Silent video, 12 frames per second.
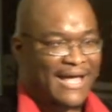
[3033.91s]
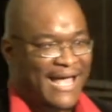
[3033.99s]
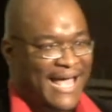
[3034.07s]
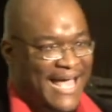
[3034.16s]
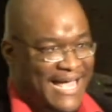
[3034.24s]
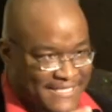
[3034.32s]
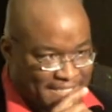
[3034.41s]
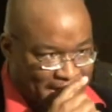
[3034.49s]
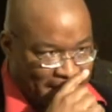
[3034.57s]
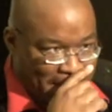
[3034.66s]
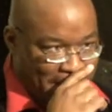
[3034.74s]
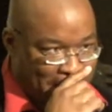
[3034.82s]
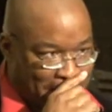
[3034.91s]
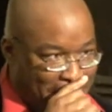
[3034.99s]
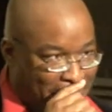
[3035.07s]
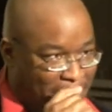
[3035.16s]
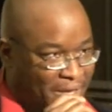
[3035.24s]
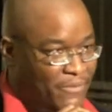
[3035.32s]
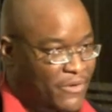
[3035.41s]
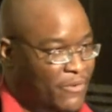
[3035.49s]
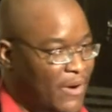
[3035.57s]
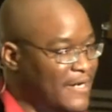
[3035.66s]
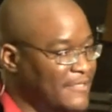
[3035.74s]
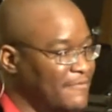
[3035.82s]
Asking
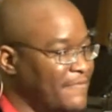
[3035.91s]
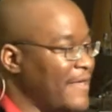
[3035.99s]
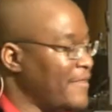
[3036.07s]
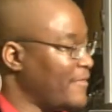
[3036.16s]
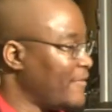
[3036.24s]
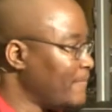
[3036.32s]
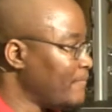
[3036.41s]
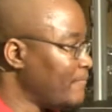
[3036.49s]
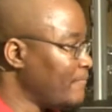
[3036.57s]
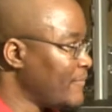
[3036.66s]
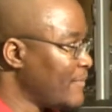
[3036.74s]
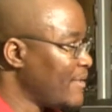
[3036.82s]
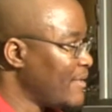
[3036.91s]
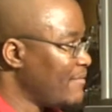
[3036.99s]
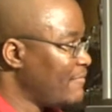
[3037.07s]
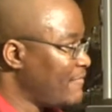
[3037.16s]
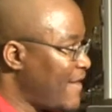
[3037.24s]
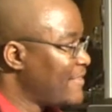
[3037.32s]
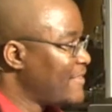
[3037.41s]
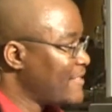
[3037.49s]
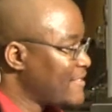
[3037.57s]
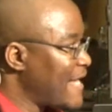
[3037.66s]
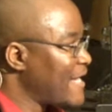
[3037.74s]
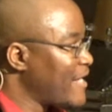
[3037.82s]
requires faith. Faith
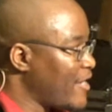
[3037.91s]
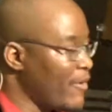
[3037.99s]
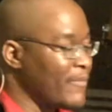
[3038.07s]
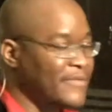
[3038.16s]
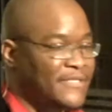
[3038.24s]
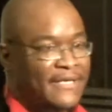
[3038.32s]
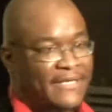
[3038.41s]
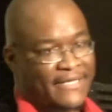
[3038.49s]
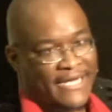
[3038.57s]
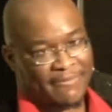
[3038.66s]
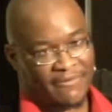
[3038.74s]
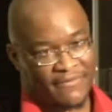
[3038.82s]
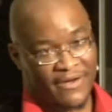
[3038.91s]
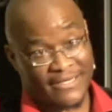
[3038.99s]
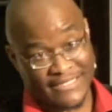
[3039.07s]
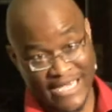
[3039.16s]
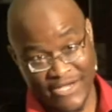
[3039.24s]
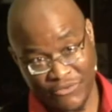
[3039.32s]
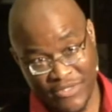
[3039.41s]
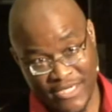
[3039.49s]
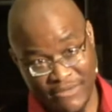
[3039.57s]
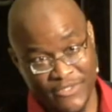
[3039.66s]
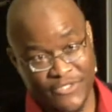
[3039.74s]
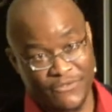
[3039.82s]
is like currency in the kingdom of God. It's how you
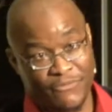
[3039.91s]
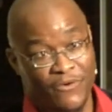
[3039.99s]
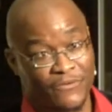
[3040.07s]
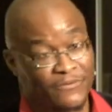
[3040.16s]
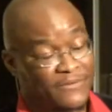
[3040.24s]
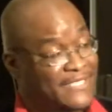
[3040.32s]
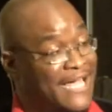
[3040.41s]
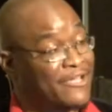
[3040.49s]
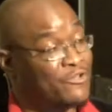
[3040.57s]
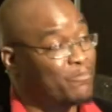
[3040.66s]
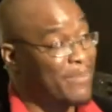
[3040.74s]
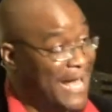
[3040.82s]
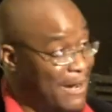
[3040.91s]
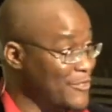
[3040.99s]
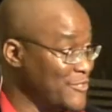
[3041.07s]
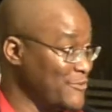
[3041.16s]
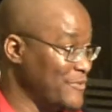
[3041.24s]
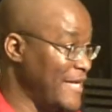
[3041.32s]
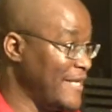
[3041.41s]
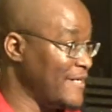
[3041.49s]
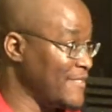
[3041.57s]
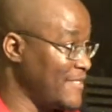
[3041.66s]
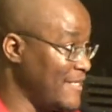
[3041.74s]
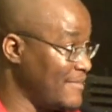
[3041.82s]
get what you want, it's how you buy what you need, in a
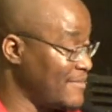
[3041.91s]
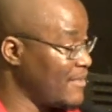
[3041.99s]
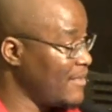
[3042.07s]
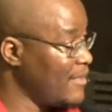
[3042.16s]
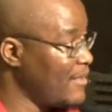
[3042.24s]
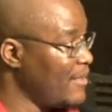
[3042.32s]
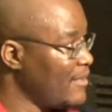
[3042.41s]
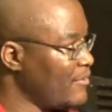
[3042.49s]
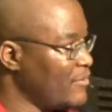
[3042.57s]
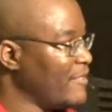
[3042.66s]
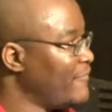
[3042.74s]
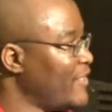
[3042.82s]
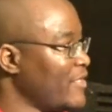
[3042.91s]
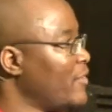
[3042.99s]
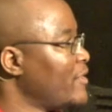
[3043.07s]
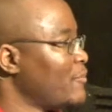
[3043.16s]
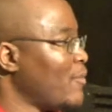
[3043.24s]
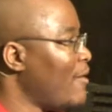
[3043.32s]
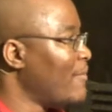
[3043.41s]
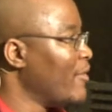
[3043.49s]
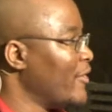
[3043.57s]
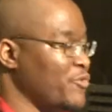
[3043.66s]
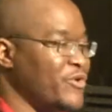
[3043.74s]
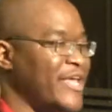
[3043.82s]
sense. No different than going to
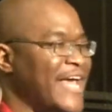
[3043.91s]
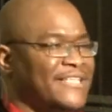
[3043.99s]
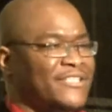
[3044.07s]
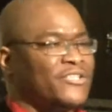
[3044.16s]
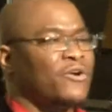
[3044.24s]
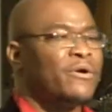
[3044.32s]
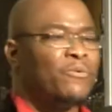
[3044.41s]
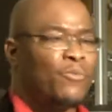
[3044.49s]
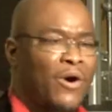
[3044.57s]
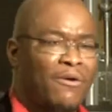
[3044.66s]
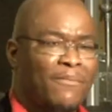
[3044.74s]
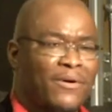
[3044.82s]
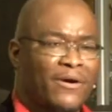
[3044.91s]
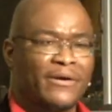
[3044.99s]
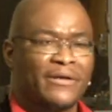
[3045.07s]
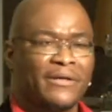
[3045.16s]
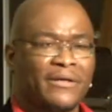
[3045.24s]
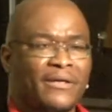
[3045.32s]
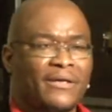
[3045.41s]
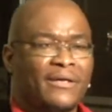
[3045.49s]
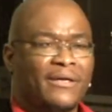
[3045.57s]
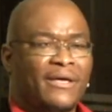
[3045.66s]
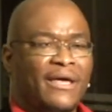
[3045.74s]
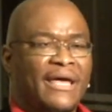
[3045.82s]
Walmart. You can't just go in Walmart
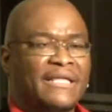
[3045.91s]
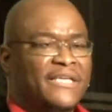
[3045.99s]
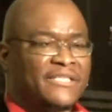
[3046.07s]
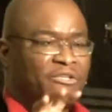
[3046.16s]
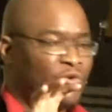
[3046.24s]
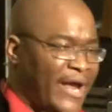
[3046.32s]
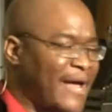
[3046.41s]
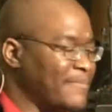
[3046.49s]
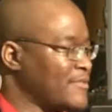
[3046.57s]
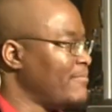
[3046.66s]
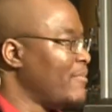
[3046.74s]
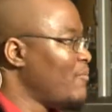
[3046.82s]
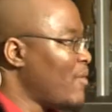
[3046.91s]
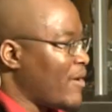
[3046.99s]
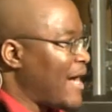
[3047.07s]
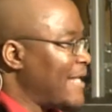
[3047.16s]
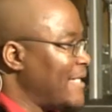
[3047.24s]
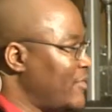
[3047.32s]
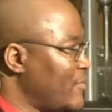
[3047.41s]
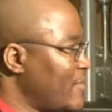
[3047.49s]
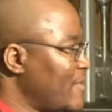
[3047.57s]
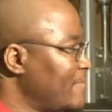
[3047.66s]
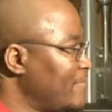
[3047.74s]
and just grab something and walk out the door.